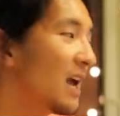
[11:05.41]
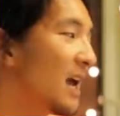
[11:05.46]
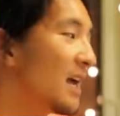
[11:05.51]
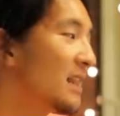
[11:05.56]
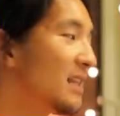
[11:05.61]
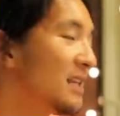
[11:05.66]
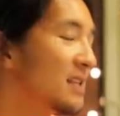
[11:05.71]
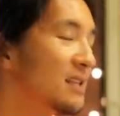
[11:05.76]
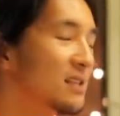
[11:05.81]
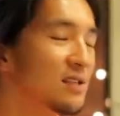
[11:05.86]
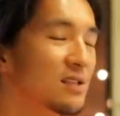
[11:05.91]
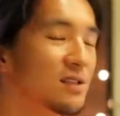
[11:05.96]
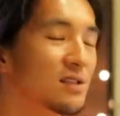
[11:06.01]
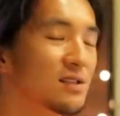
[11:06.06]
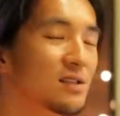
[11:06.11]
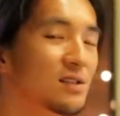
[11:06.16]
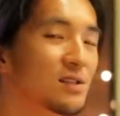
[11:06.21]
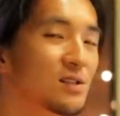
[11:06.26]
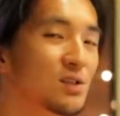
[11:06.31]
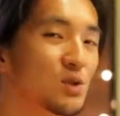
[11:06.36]
and then
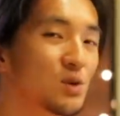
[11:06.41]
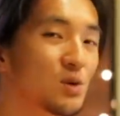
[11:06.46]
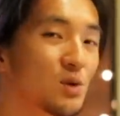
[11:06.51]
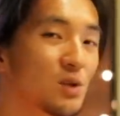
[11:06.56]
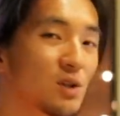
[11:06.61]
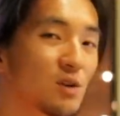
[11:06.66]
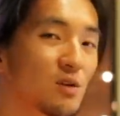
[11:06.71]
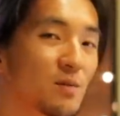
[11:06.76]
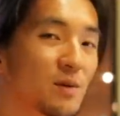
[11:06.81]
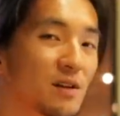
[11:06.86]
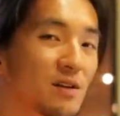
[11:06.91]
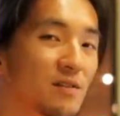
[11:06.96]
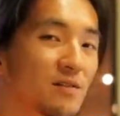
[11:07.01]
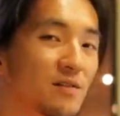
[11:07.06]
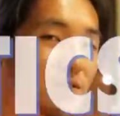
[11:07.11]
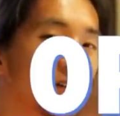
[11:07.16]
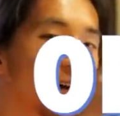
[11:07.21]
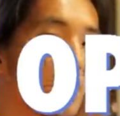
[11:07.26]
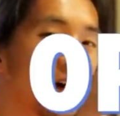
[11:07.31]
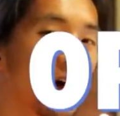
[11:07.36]
do a little bit
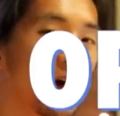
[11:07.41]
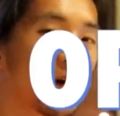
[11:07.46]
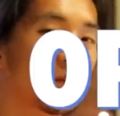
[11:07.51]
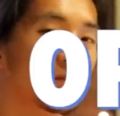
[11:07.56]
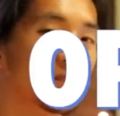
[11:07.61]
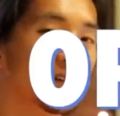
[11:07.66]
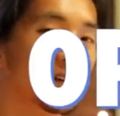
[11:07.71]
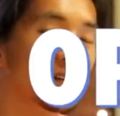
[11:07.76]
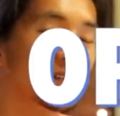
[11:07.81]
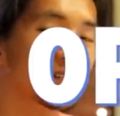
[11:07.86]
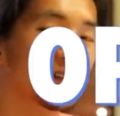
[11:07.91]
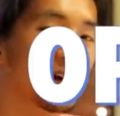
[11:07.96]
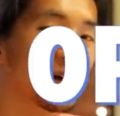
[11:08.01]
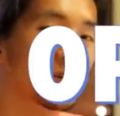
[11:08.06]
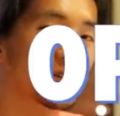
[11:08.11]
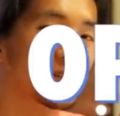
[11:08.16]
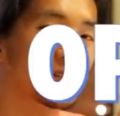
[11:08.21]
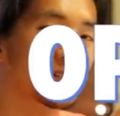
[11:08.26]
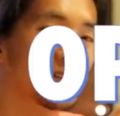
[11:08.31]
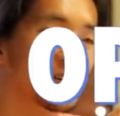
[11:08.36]
of optics
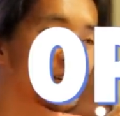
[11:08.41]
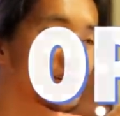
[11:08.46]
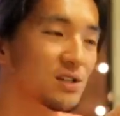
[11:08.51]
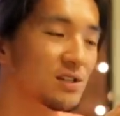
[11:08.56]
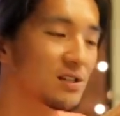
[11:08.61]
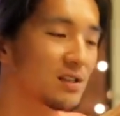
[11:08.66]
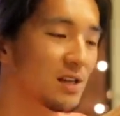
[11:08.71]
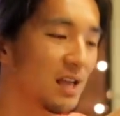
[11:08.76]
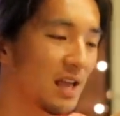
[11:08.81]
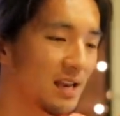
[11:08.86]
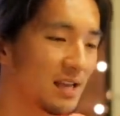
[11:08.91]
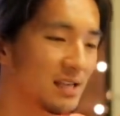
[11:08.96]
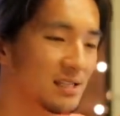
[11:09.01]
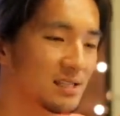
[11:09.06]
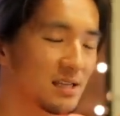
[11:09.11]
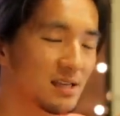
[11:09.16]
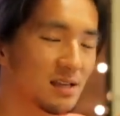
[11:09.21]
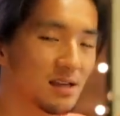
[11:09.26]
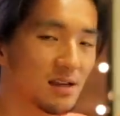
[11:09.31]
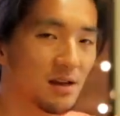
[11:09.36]
compensation and
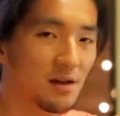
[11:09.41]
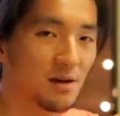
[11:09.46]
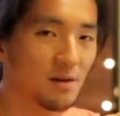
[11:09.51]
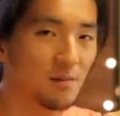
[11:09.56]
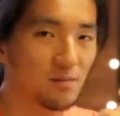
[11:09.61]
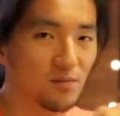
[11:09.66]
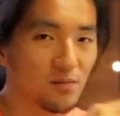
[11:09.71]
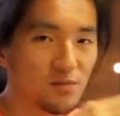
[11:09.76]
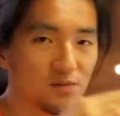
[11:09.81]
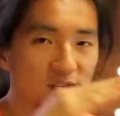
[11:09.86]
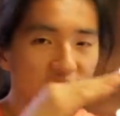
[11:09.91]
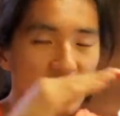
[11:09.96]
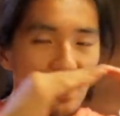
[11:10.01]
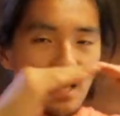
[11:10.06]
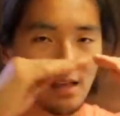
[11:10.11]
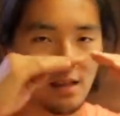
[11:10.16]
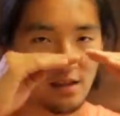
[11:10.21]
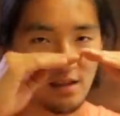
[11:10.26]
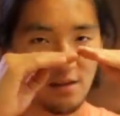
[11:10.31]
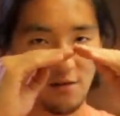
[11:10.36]
it's gonna
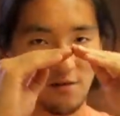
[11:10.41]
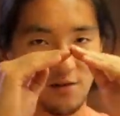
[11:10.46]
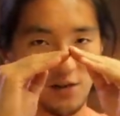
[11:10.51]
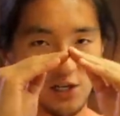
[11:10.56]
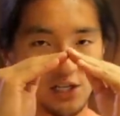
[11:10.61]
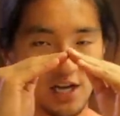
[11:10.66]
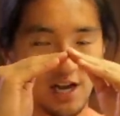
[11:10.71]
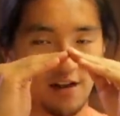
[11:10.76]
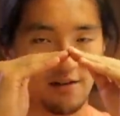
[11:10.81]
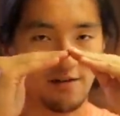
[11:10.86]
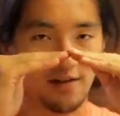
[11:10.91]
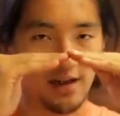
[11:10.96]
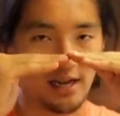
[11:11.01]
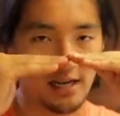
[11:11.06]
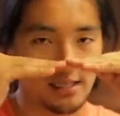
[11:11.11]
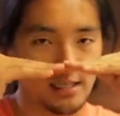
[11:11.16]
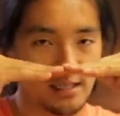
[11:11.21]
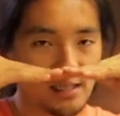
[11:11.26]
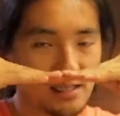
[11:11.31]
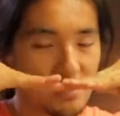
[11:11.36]
take the fisheye
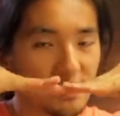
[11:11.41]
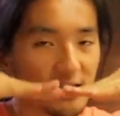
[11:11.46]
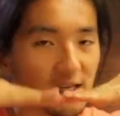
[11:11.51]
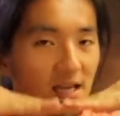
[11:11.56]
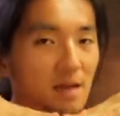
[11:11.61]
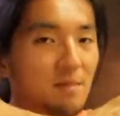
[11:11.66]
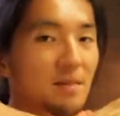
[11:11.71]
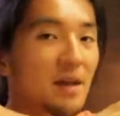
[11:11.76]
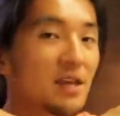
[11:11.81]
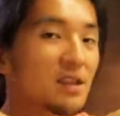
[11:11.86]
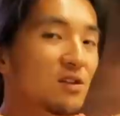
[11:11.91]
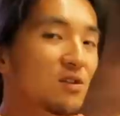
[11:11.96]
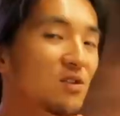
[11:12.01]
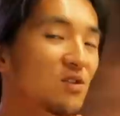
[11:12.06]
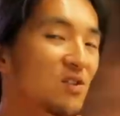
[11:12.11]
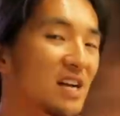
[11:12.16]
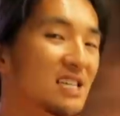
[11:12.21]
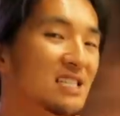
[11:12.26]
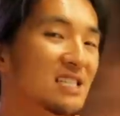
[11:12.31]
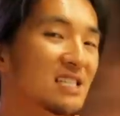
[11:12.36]
effect and make the
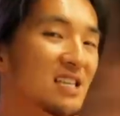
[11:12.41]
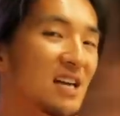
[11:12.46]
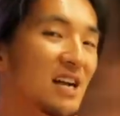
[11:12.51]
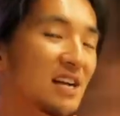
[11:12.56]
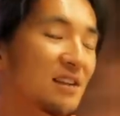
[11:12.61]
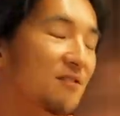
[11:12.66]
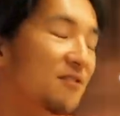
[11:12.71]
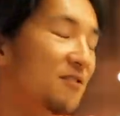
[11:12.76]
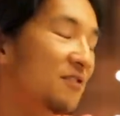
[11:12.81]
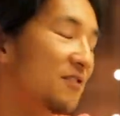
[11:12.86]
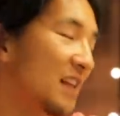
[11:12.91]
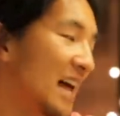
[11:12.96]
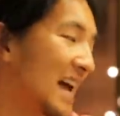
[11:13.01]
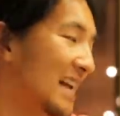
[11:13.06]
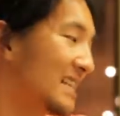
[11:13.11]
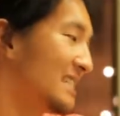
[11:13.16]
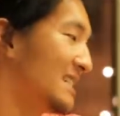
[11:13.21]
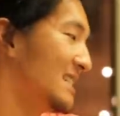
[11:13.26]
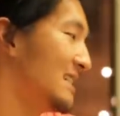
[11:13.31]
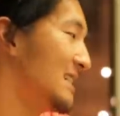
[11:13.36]
horizon line
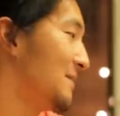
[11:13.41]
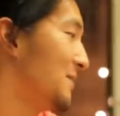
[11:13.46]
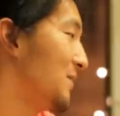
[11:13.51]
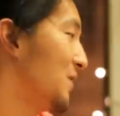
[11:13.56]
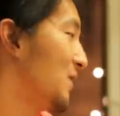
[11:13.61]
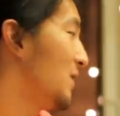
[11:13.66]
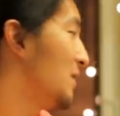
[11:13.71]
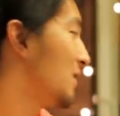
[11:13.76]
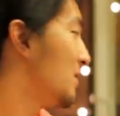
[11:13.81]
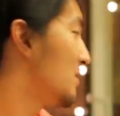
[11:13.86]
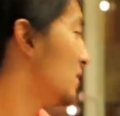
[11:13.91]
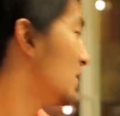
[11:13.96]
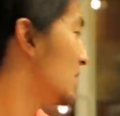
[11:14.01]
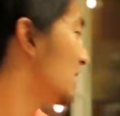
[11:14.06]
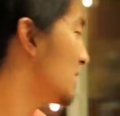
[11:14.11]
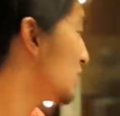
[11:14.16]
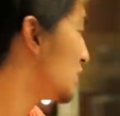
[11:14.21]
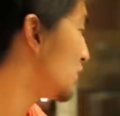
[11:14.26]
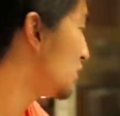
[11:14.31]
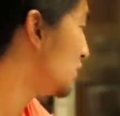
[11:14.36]
flat. So
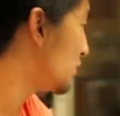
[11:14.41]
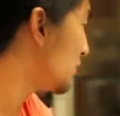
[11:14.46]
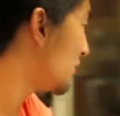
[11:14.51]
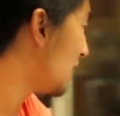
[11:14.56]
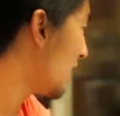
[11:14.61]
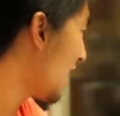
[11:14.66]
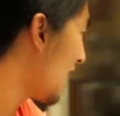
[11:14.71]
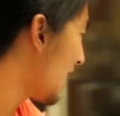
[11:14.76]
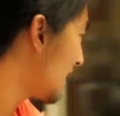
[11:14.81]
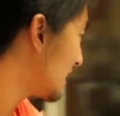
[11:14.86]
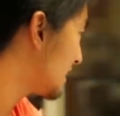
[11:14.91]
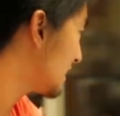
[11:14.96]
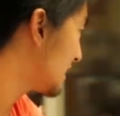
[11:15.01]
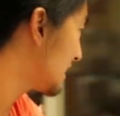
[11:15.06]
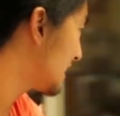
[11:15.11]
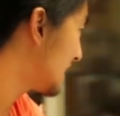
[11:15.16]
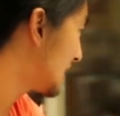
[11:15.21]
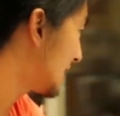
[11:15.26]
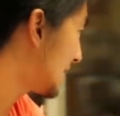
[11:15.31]
let's do that.